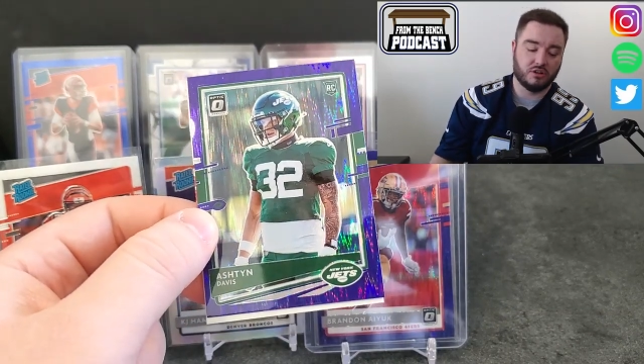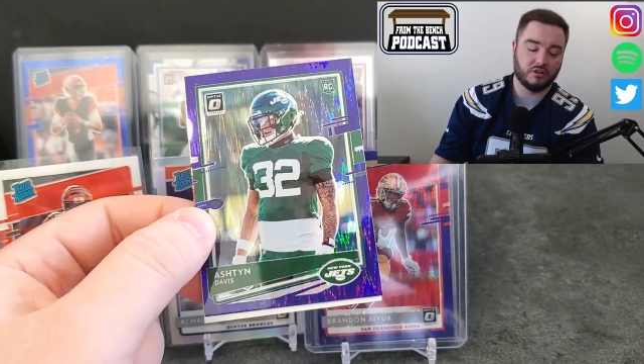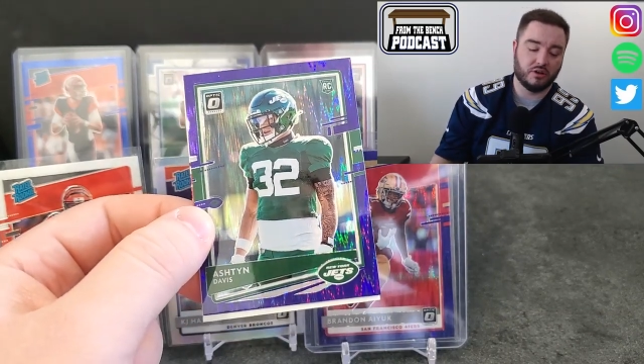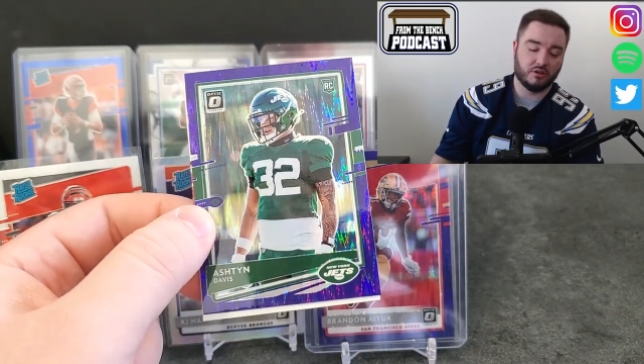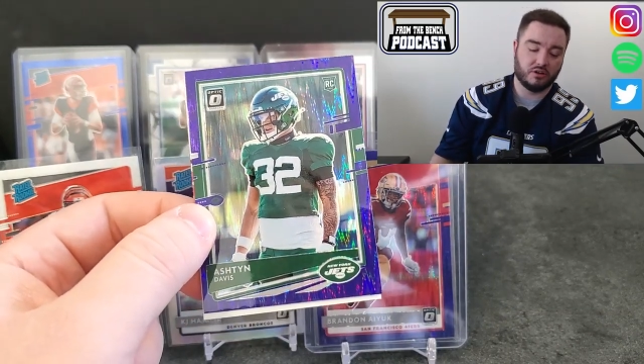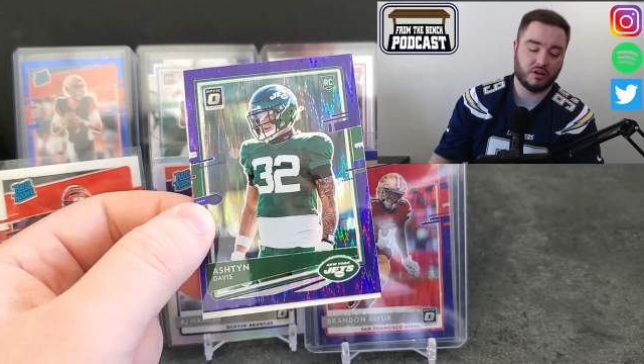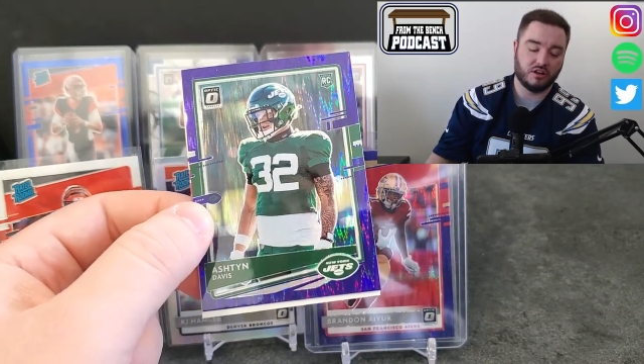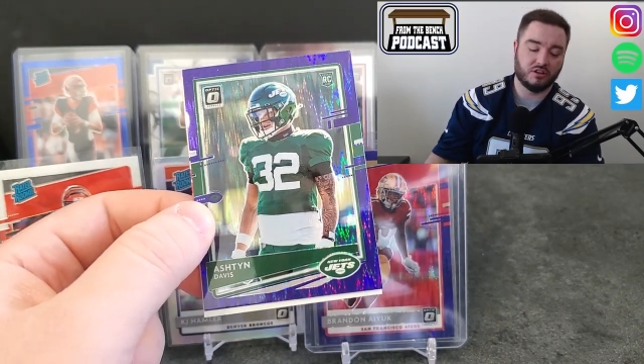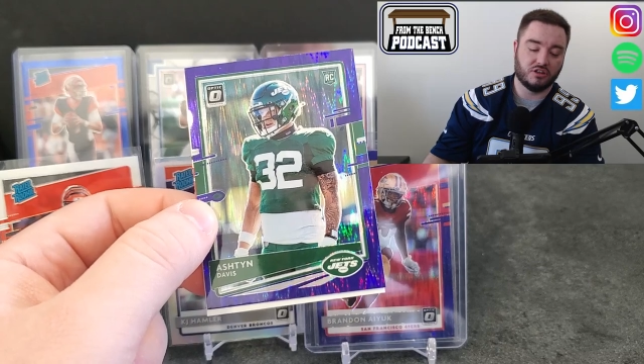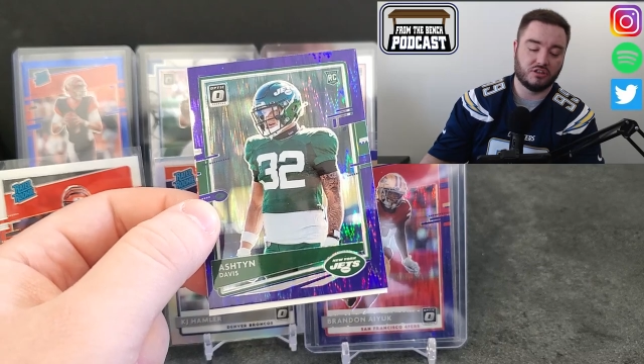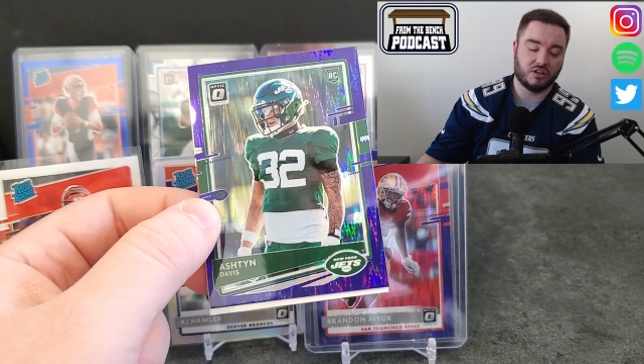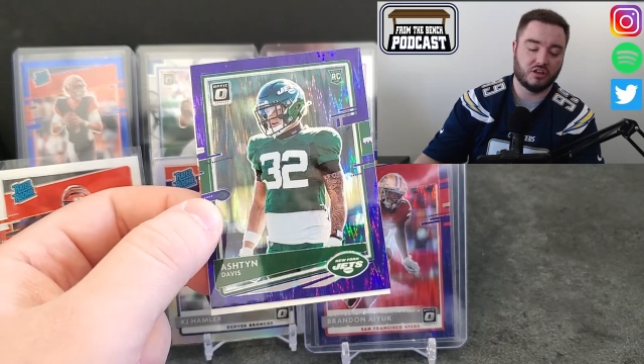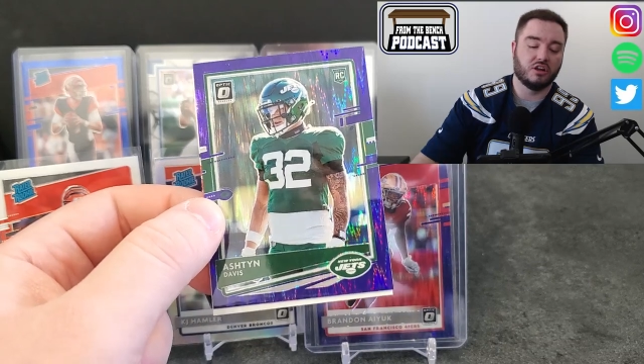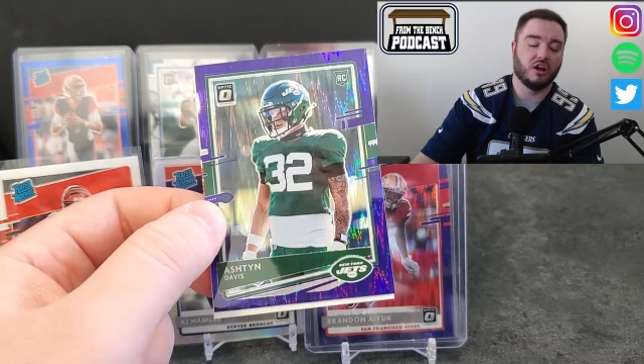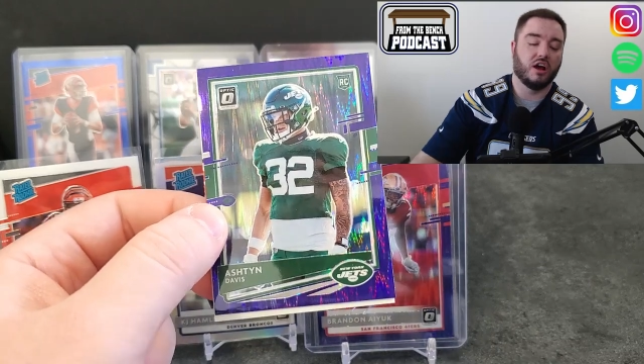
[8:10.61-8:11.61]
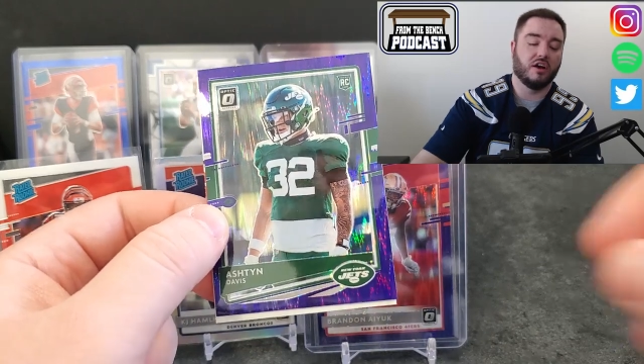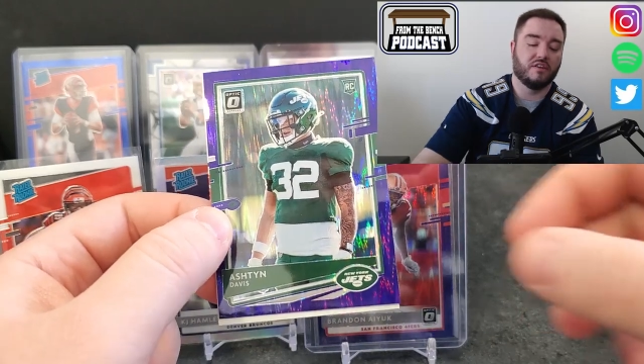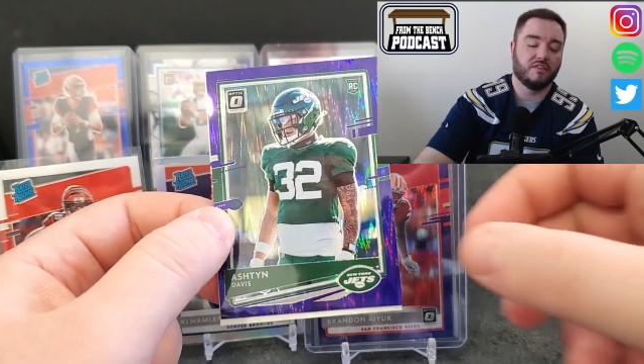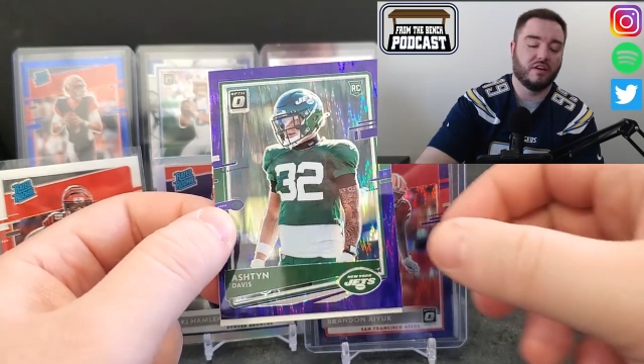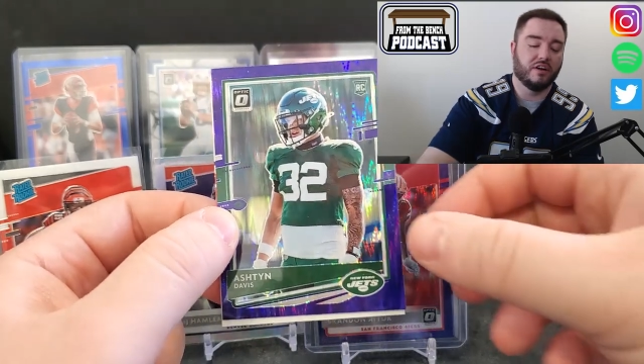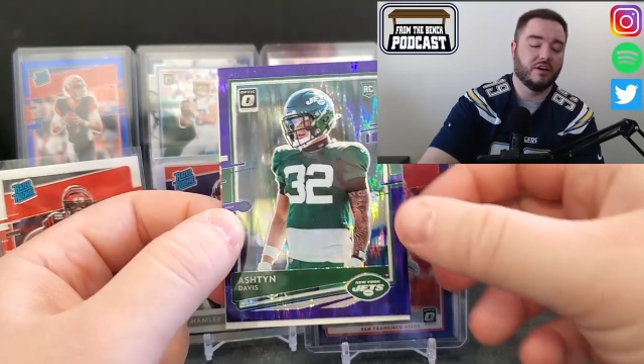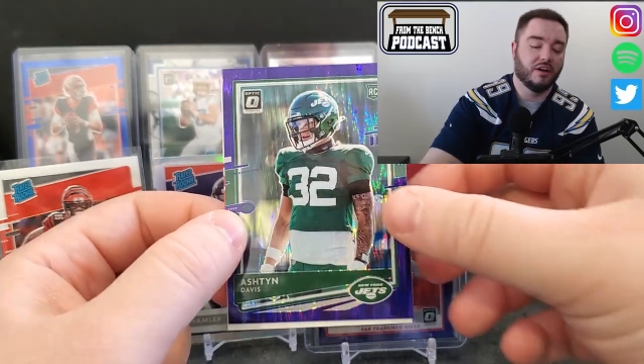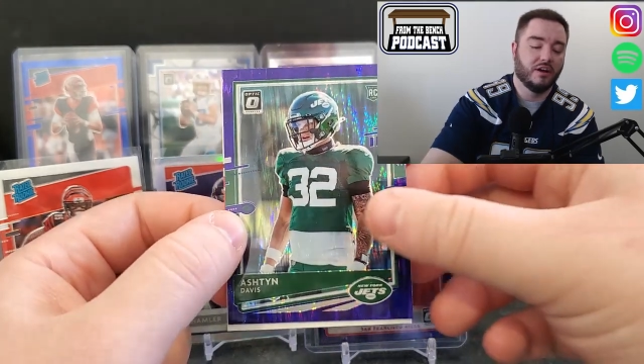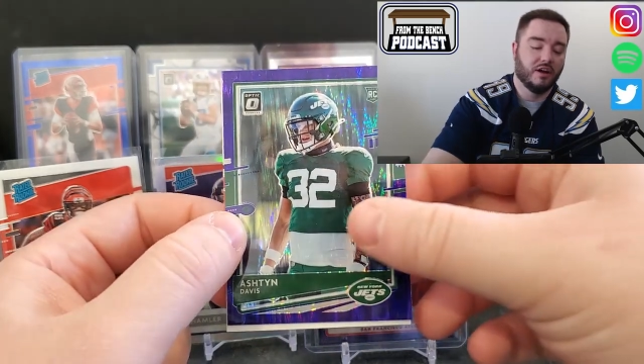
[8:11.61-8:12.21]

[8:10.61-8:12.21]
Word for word: They're kind of just like a tire fire.